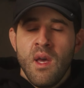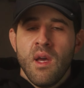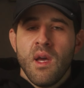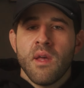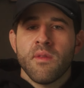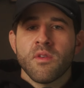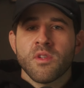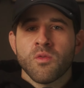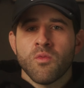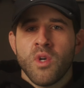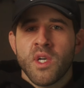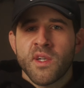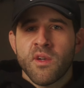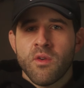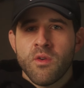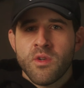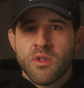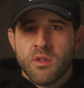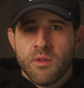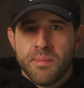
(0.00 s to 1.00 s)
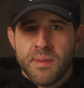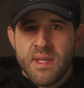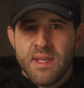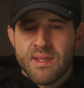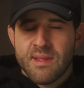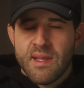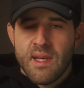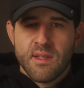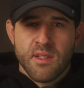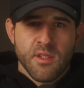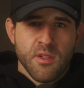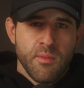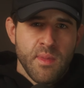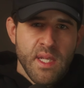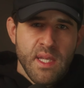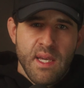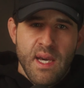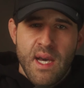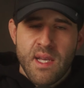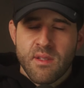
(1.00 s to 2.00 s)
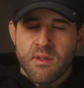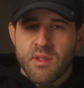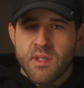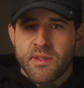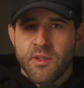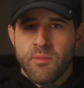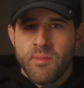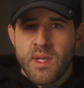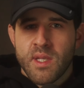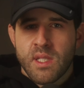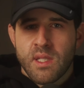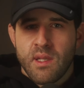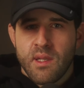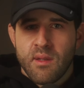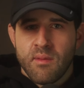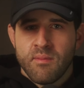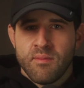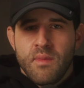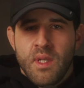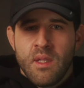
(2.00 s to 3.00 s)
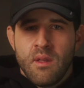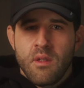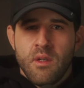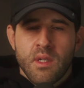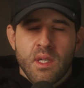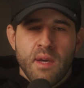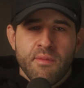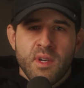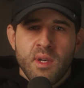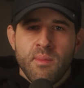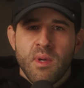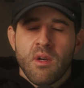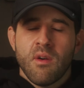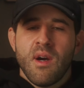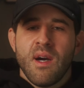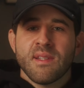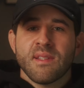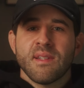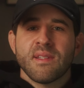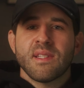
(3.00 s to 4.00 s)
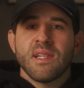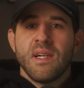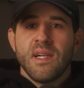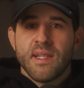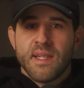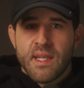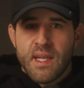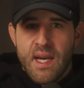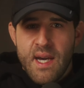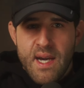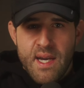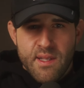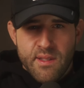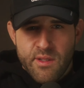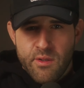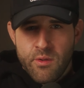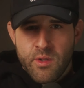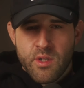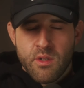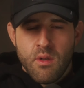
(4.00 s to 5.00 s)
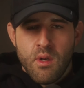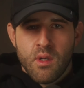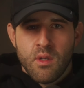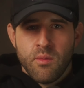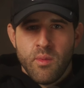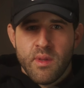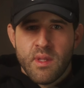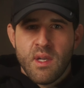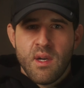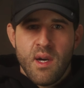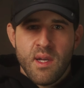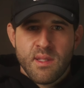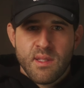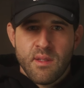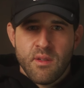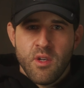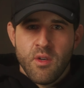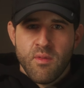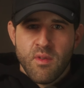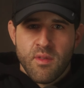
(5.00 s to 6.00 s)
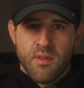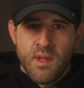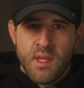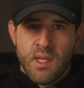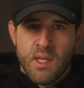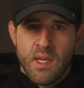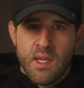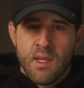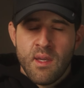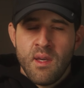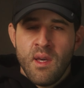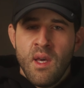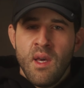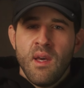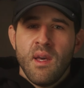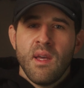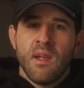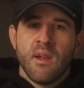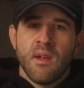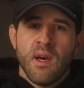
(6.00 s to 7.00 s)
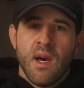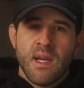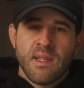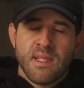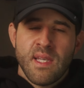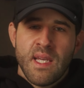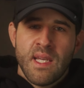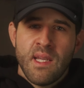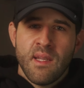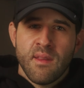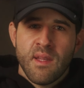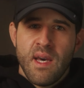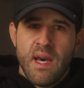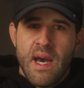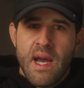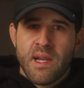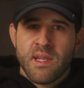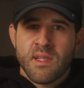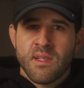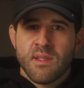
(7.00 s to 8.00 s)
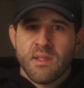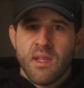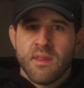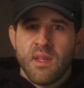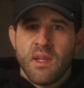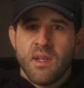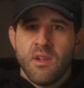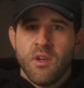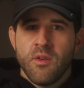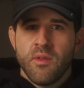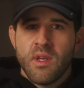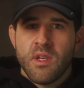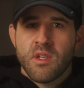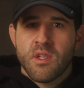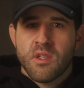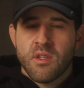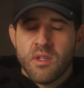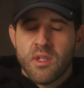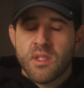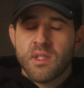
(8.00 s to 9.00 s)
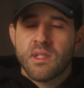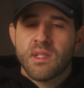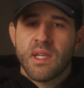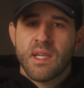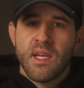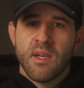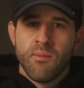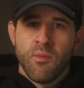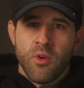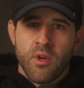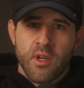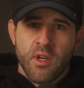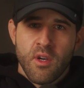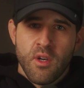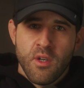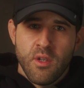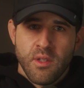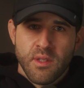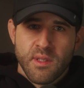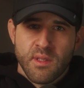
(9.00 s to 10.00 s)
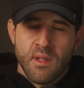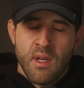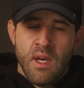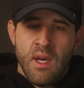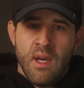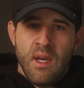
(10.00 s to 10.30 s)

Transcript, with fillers: And there's one crucial piece that so many guys are still missing. And look, I've come across a ton of guys who struggled with constant overthinking and not taking the actions that they know they should to get get more girls.